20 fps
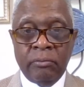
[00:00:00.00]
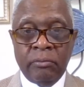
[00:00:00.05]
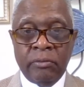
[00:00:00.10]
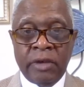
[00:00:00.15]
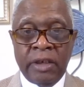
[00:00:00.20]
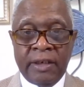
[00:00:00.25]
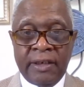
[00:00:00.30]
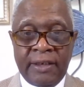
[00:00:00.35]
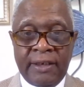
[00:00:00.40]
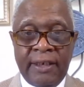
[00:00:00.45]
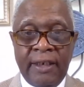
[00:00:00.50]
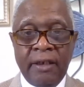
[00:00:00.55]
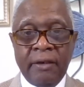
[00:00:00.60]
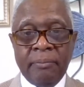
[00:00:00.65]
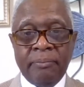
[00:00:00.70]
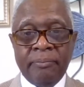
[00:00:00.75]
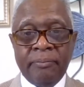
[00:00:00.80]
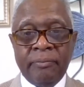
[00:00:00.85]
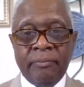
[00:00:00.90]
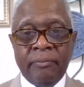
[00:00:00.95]
the
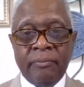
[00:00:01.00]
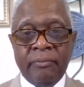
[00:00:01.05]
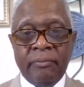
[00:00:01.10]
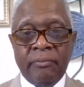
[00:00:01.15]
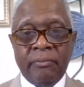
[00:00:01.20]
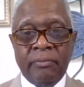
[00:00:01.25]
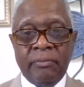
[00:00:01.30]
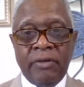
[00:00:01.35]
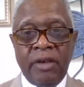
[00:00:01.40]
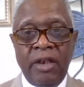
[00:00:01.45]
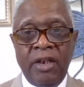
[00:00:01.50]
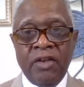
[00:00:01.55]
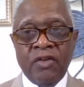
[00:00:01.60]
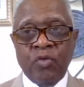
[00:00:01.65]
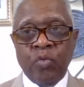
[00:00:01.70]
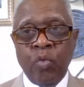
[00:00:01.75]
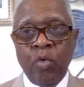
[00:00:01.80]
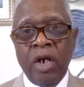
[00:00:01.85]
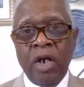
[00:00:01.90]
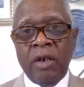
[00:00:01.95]
tip is
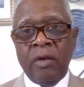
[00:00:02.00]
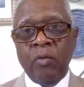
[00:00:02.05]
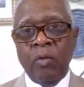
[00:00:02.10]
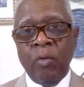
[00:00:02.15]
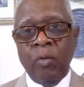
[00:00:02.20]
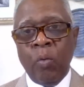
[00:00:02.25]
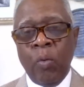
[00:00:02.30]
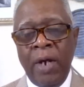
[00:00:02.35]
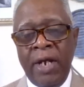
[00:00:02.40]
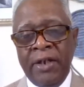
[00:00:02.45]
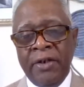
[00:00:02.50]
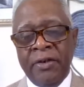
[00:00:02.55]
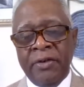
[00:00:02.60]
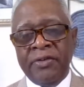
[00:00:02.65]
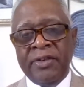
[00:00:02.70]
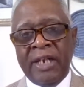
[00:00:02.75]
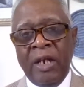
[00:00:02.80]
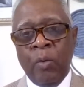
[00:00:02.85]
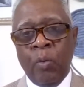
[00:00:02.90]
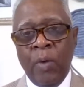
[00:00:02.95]
what
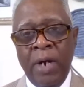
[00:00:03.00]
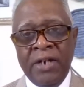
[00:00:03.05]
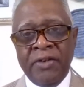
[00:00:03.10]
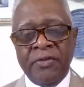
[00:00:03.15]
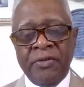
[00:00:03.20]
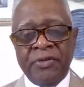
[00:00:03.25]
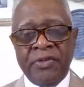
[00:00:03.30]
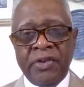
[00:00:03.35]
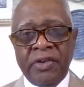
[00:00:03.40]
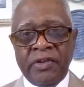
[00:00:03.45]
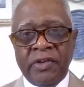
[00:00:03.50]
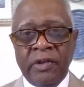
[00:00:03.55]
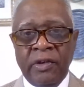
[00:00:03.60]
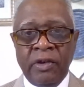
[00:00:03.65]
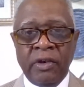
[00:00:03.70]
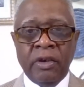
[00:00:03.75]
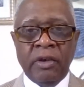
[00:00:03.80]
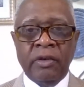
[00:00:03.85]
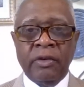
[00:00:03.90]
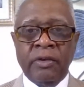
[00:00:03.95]
waiters and waitresses
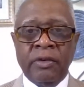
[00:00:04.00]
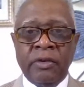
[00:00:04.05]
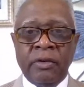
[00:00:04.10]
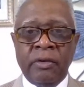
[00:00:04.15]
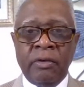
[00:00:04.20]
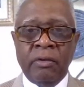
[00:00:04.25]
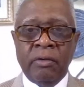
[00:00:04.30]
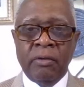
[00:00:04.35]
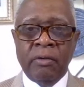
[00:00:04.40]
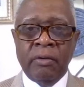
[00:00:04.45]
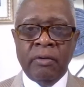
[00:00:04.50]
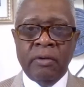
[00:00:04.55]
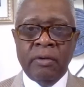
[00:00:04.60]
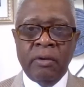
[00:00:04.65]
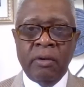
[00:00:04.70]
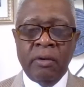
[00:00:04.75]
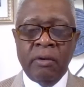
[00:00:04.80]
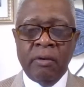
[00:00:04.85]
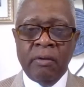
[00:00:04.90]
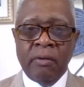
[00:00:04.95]
look
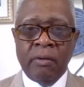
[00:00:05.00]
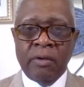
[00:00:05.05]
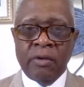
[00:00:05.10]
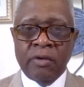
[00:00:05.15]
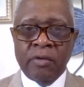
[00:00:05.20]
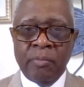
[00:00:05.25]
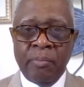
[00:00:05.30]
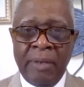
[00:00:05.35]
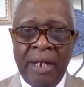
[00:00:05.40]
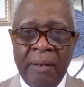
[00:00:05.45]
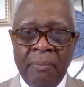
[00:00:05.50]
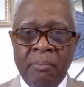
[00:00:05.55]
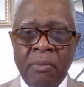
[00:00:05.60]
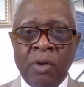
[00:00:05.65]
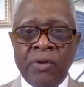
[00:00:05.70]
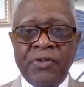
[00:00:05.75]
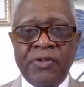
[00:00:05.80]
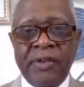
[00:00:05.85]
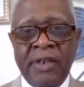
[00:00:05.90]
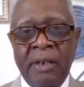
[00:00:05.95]
to make
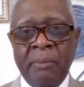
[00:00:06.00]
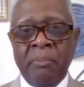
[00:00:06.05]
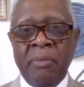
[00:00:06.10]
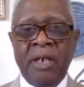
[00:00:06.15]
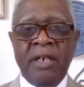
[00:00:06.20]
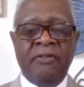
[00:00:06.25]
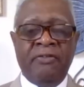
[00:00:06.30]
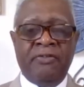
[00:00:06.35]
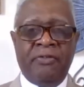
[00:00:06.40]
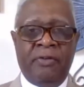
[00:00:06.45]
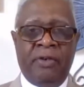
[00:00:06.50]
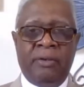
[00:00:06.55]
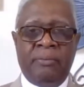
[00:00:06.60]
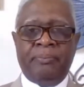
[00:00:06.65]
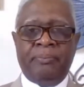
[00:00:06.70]
most of their money from.